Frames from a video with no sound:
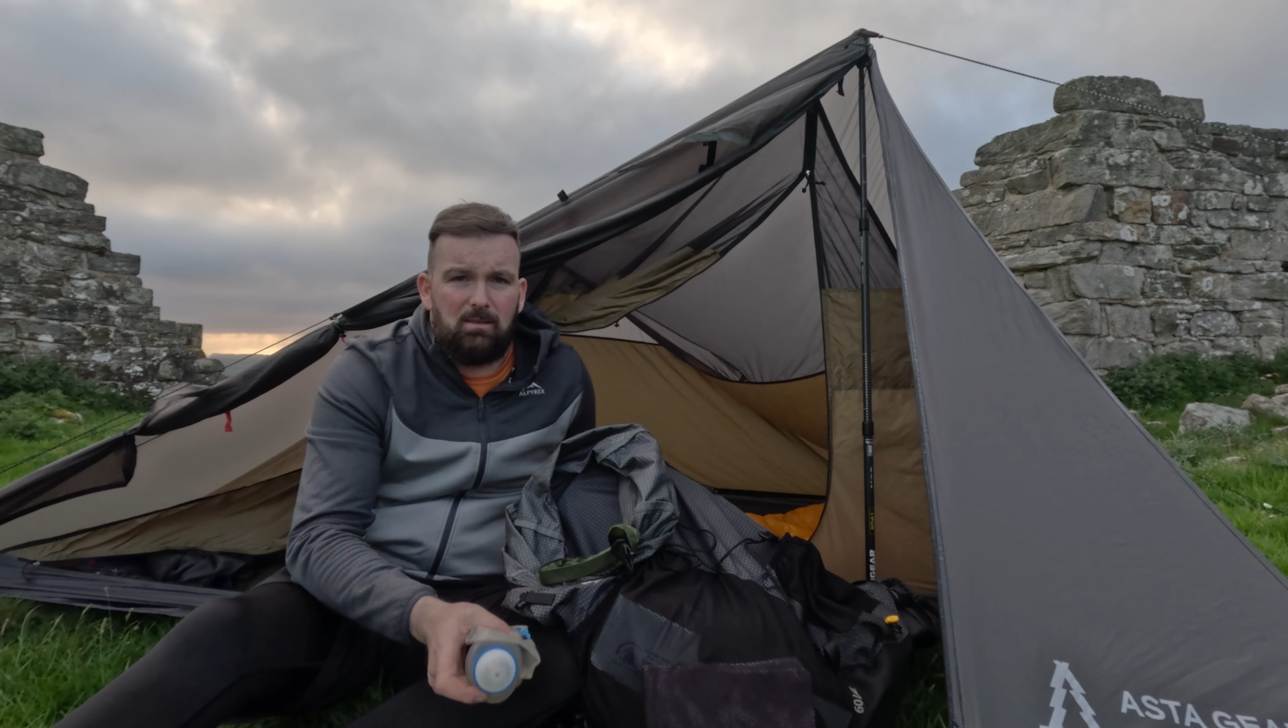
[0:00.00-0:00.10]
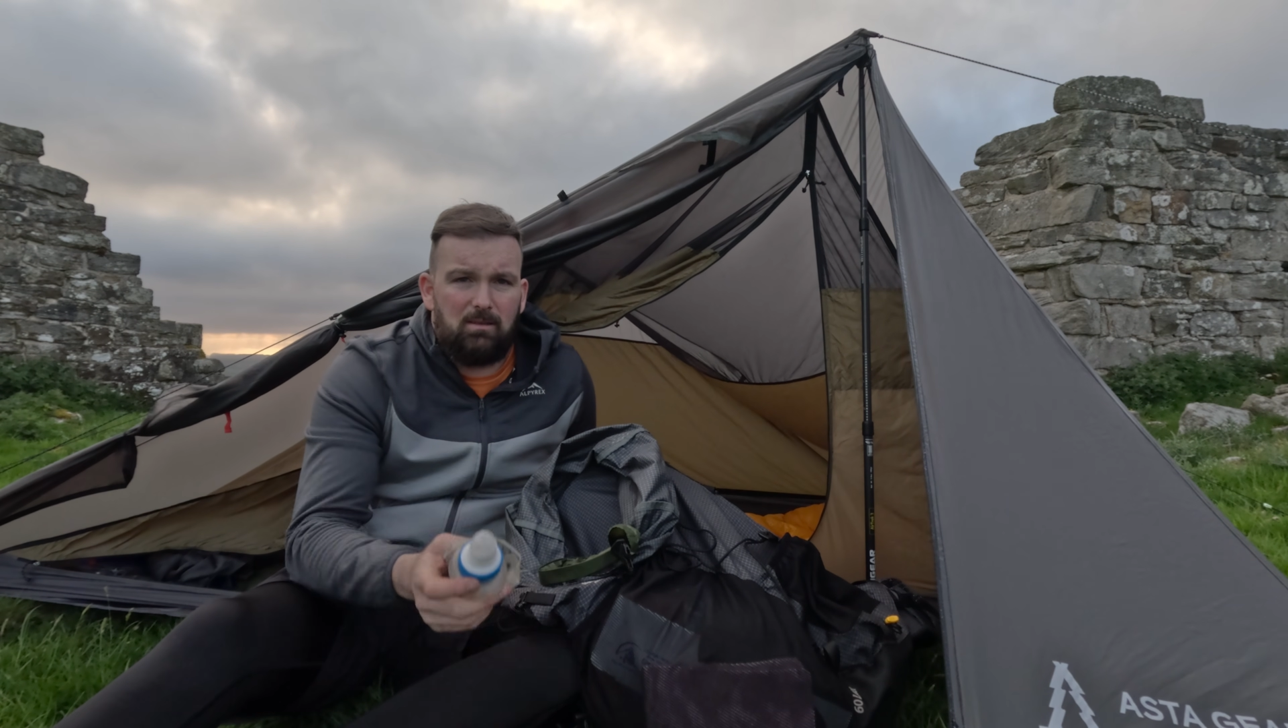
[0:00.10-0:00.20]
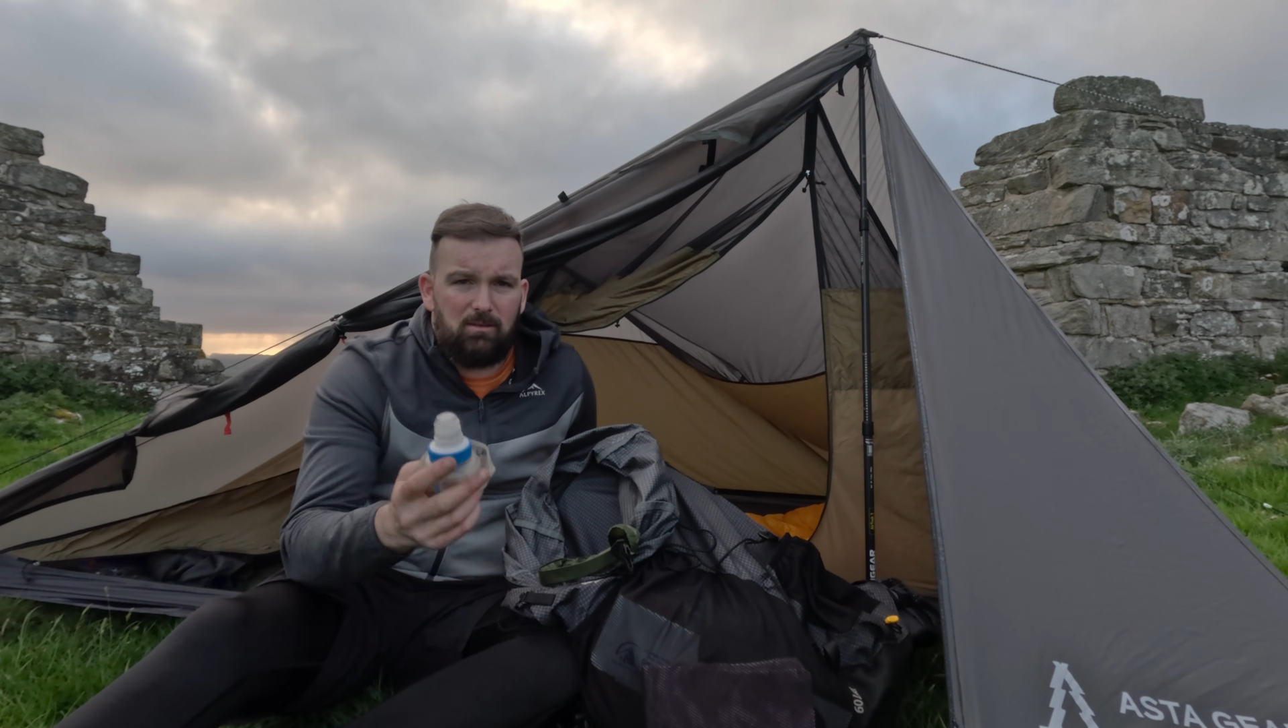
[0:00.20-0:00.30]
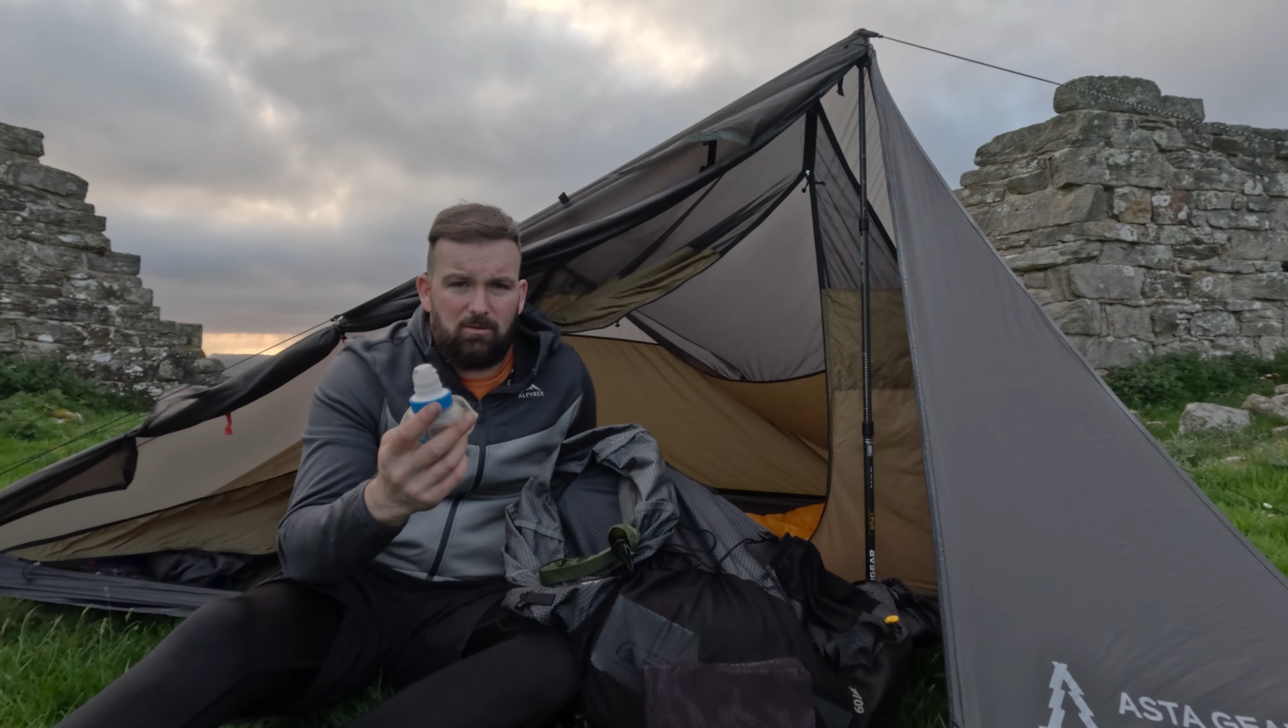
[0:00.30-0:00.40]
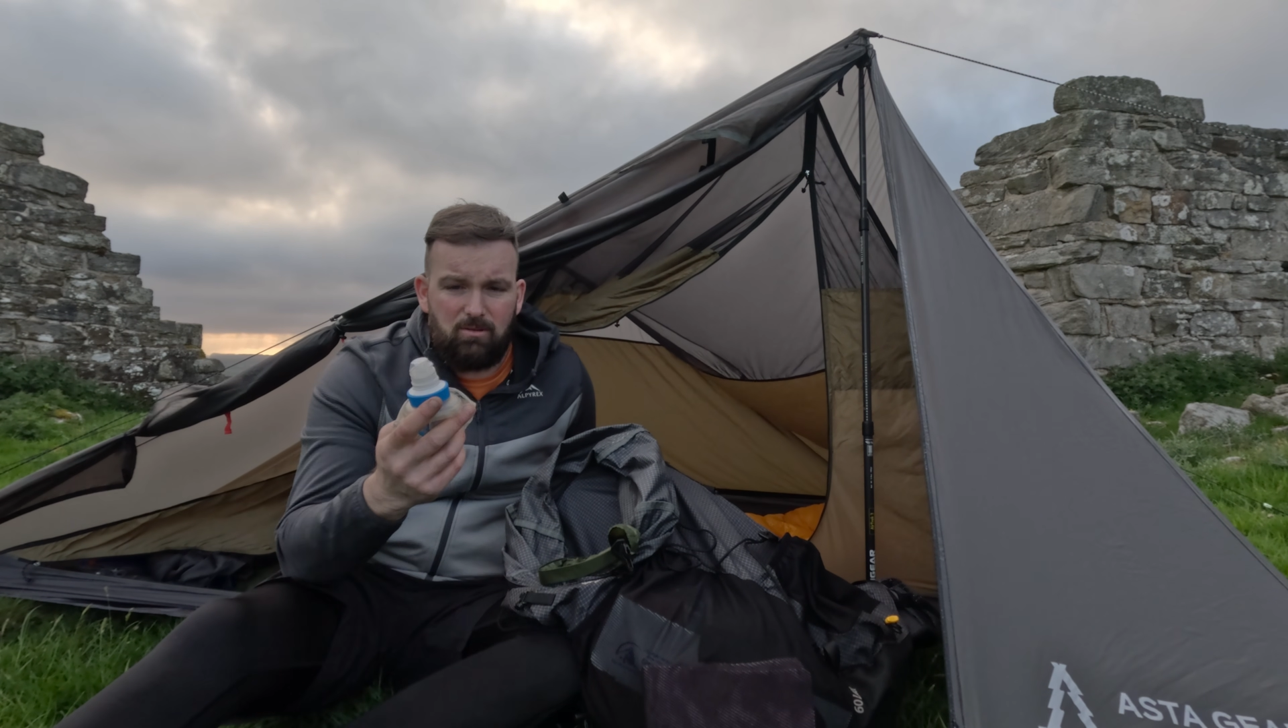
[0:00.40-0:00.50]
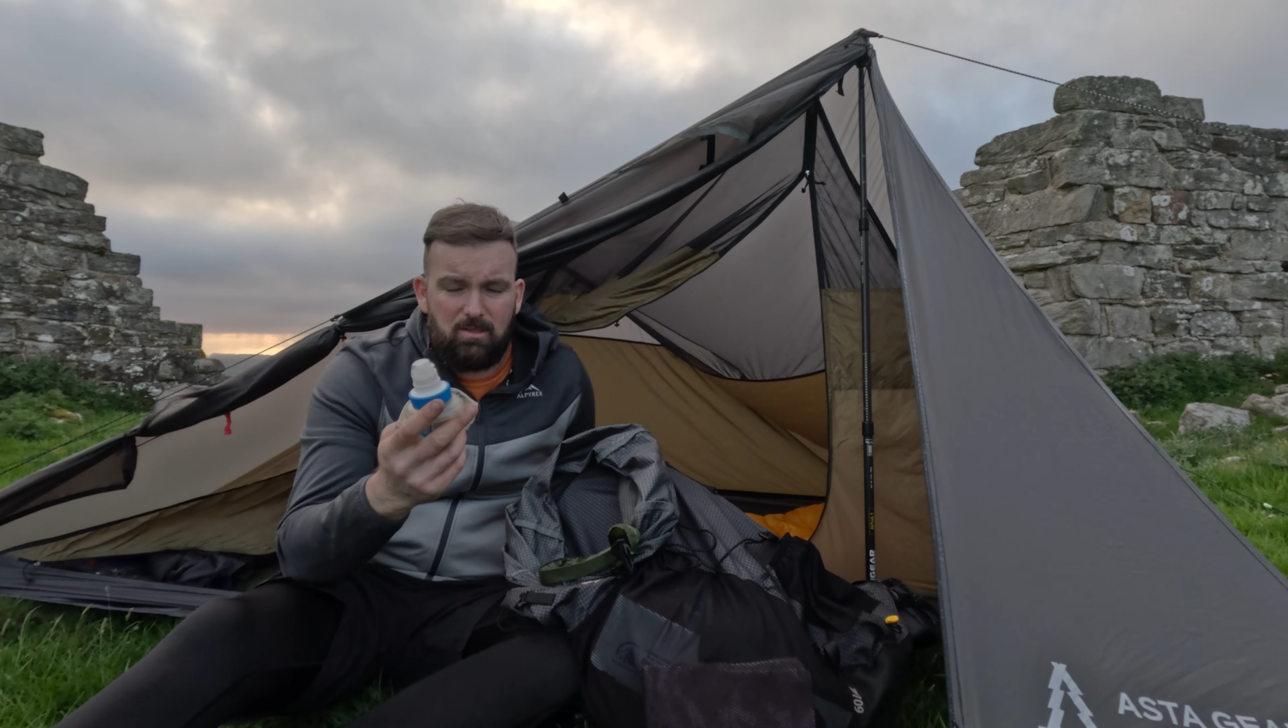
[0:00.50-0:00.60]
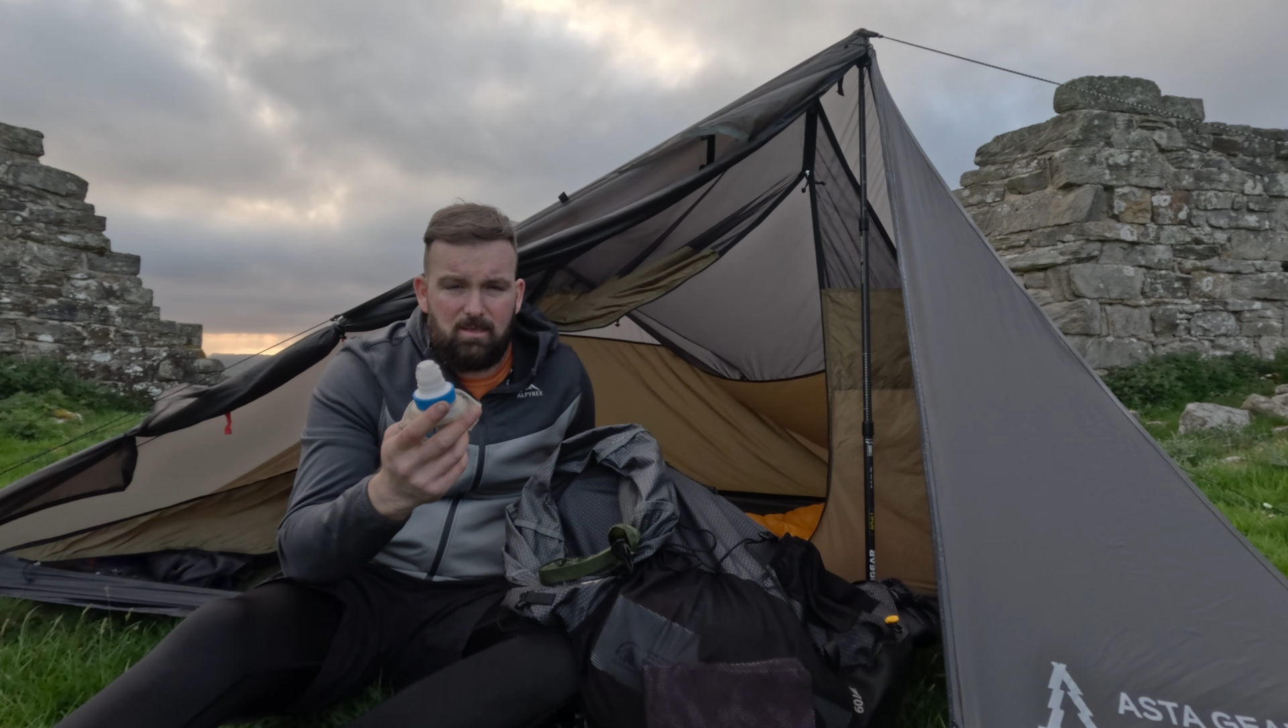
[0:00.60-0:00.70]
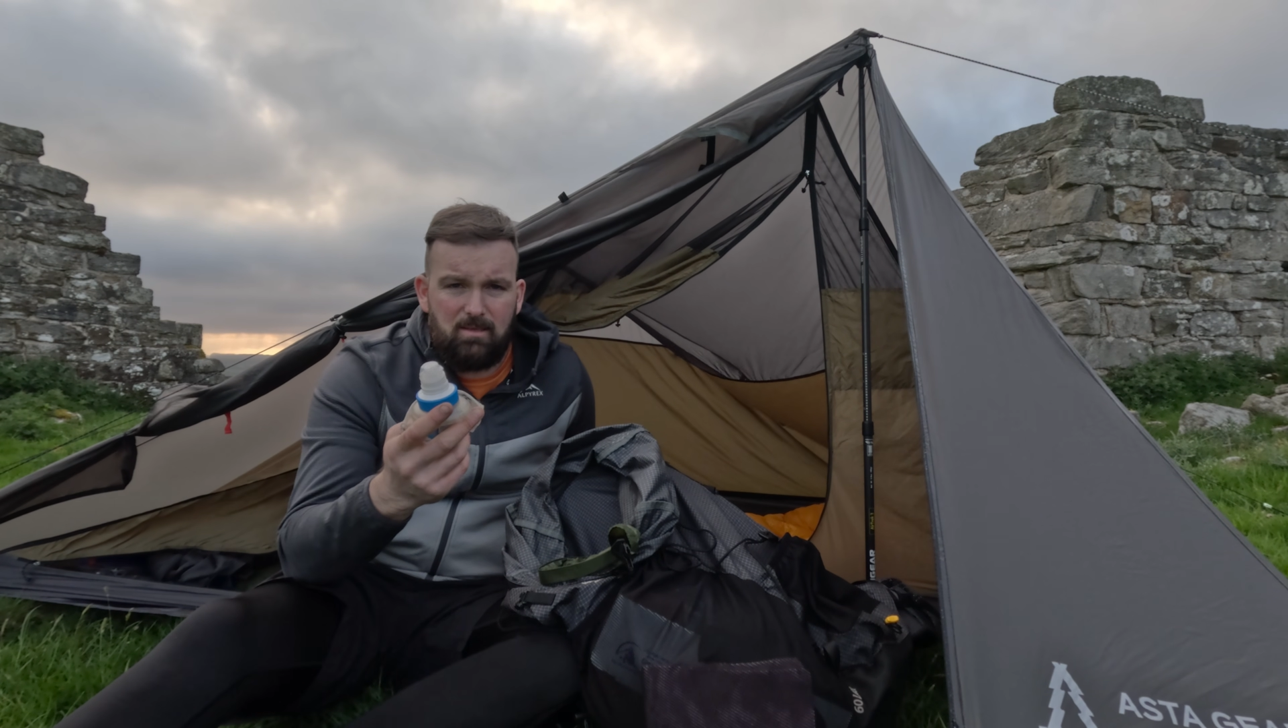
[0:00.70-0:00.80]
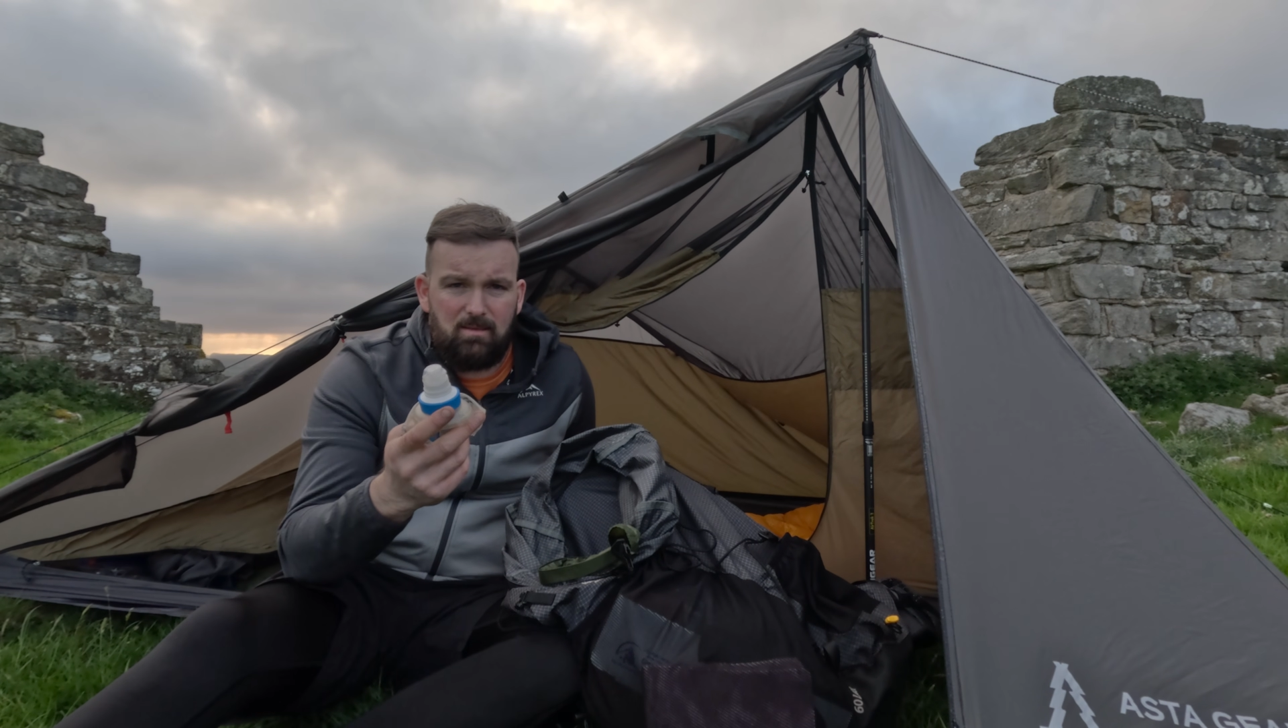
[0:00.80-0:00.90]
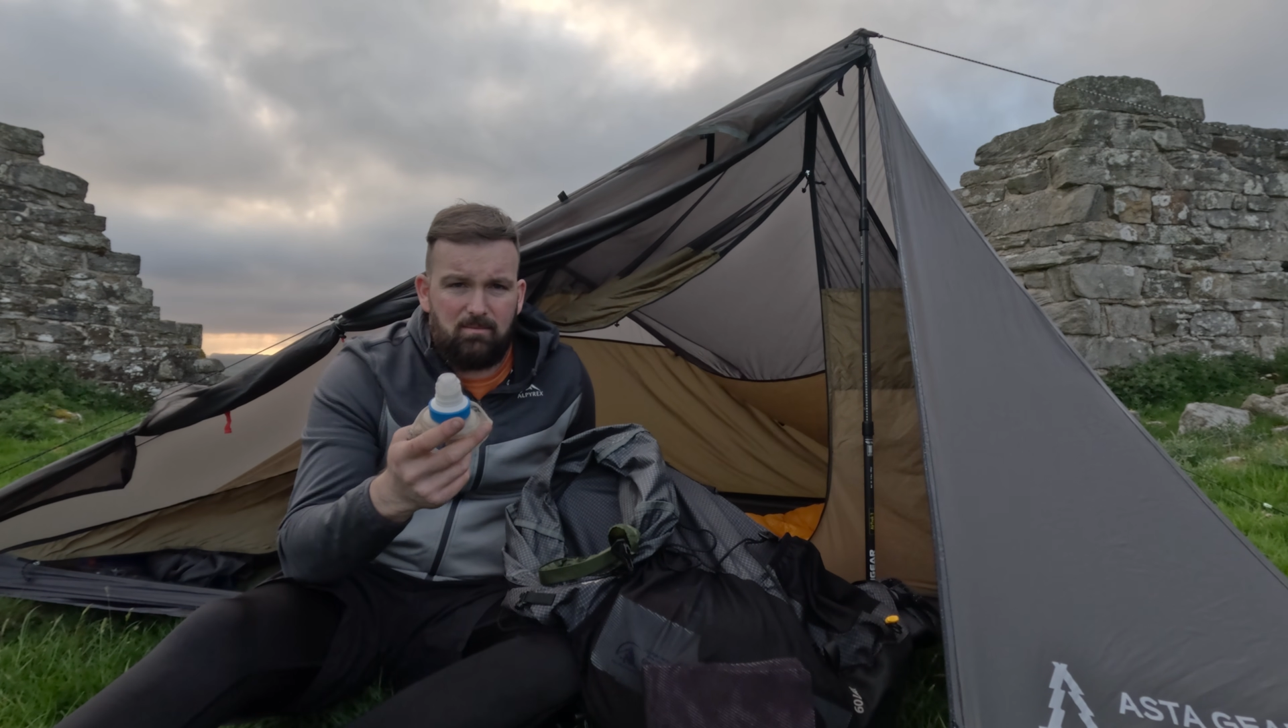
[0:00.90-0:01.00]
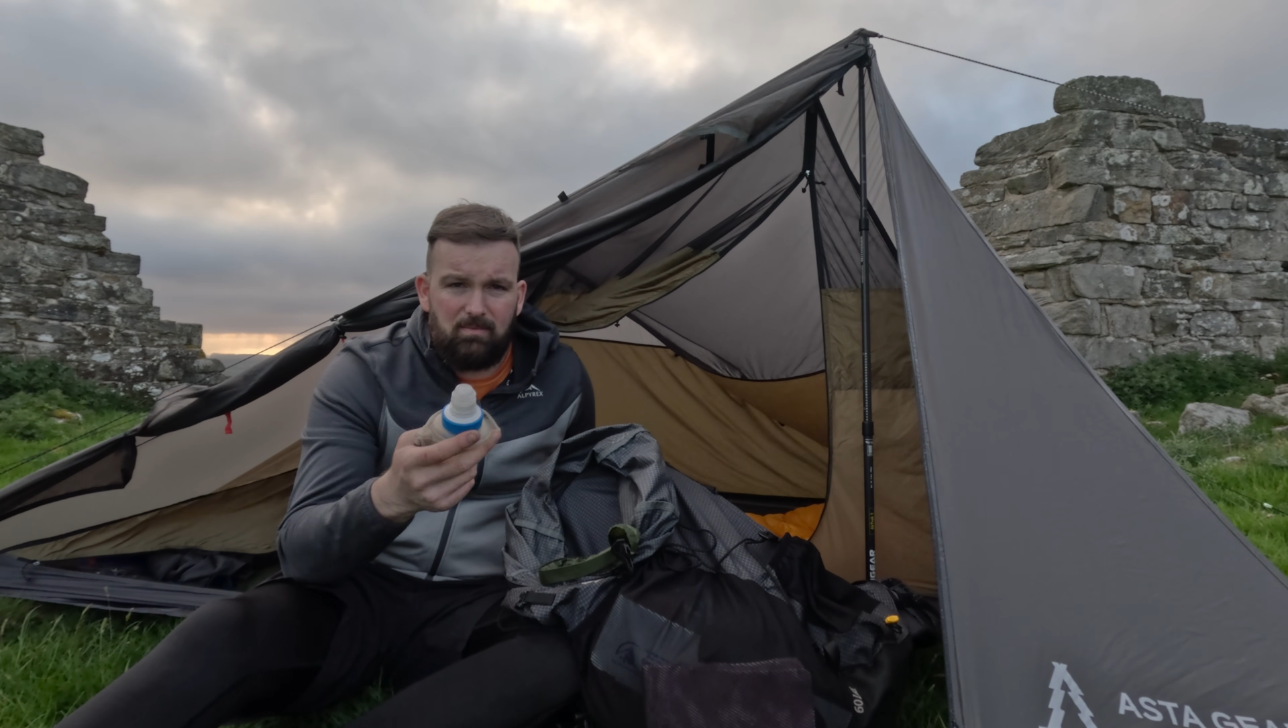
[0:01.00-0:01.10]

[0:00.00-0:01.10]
and use this.